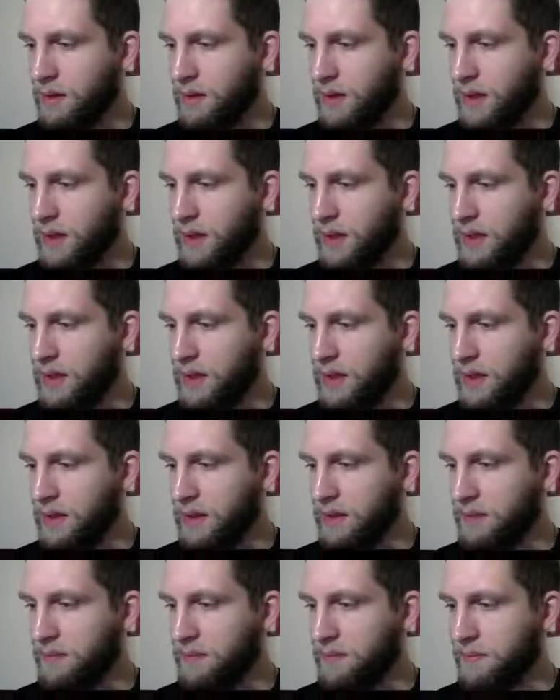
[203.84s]

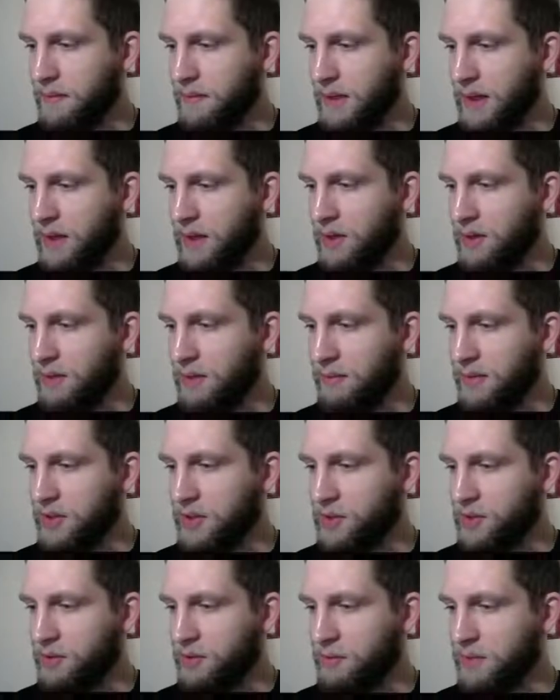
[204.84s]
You know, I'm not
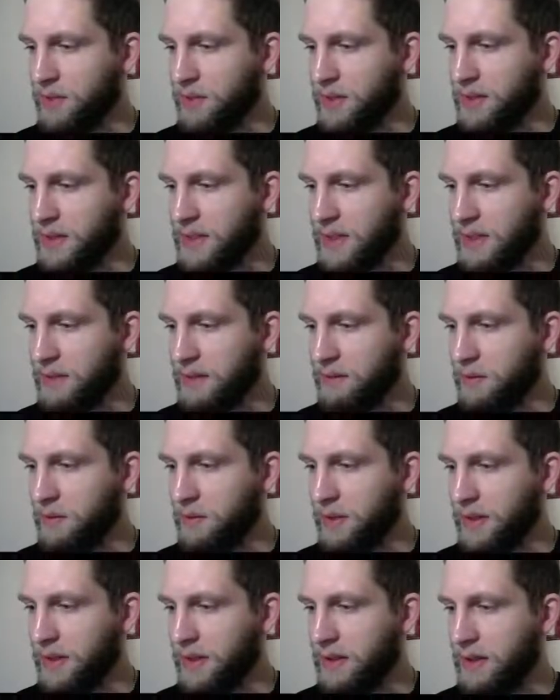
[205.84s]
sure where exactly we're at.